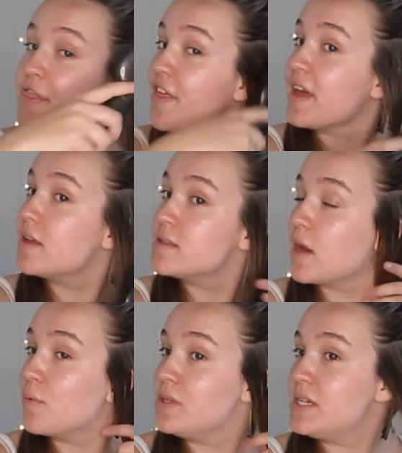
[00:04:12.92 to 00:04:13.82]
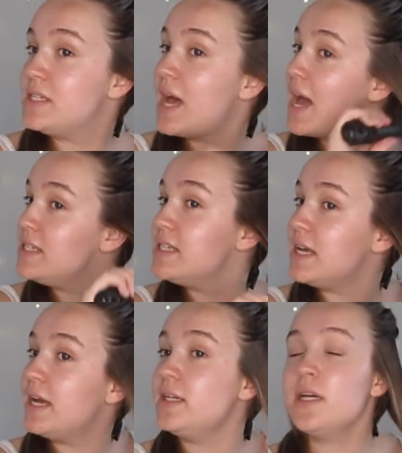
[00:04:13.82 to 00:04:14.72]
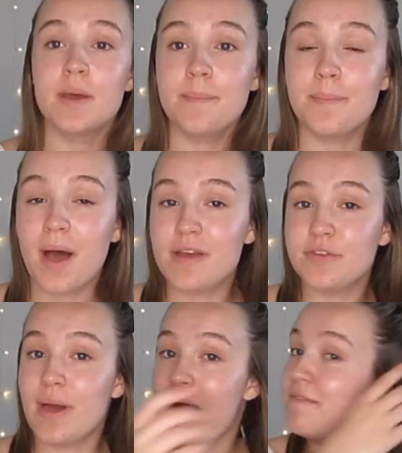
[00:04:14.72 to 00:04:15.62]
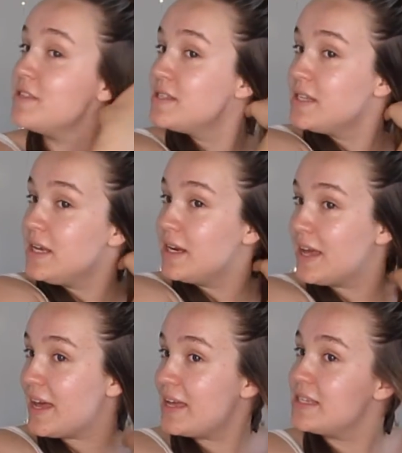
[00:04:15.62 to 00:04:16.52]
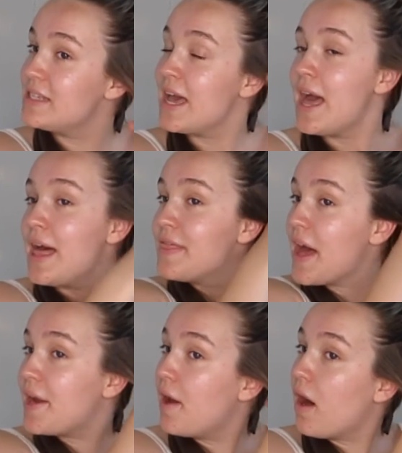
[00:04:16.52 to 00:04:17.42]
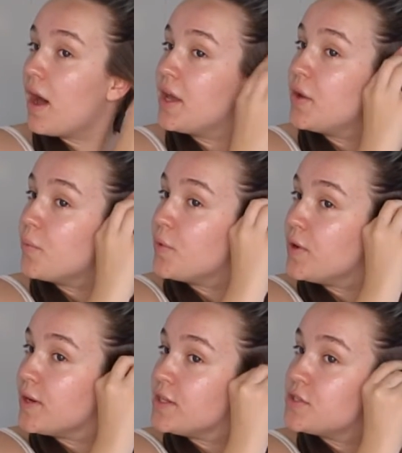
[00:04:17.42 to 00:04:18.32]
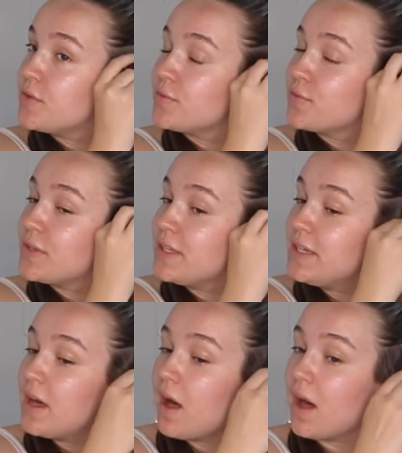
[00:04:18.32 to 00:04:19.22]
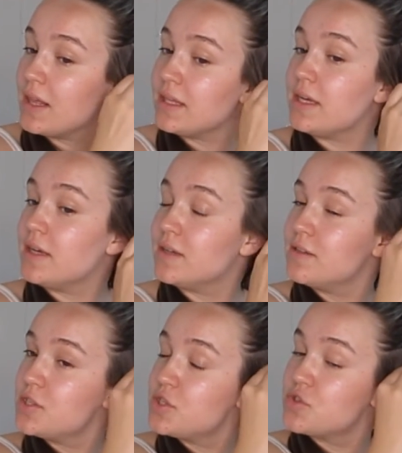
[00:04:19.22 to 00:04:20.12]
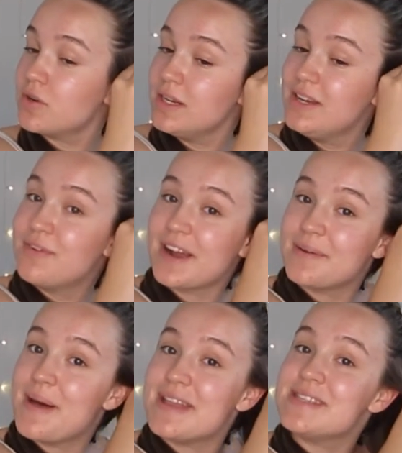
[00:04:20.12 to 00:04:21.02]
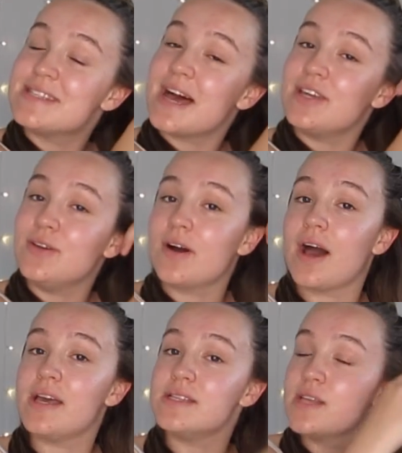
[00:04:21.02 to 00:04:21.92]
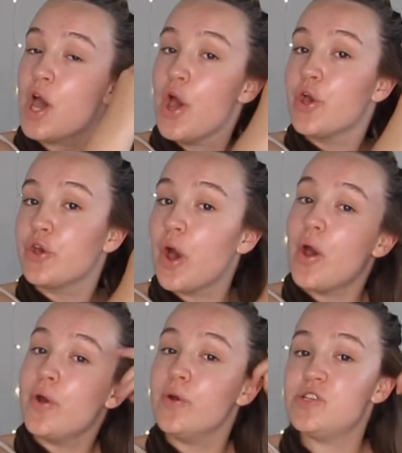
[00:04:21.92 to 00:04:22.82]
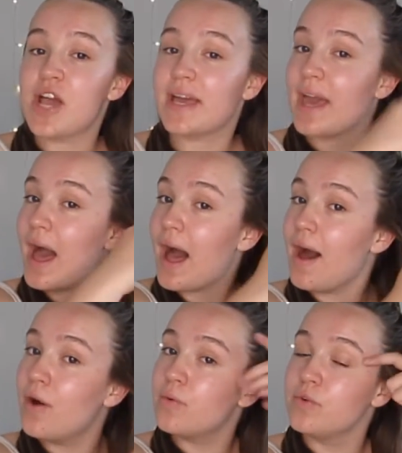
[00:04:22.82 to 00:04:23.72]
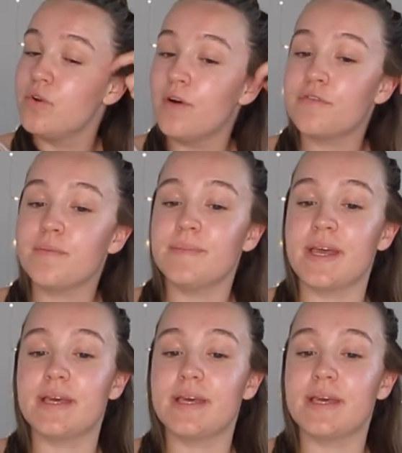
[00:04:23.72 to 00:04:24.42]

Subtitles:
things I wanted to edit in, but if you haven't seen it, then I would really strongly recommend that you guys go check it out. Not from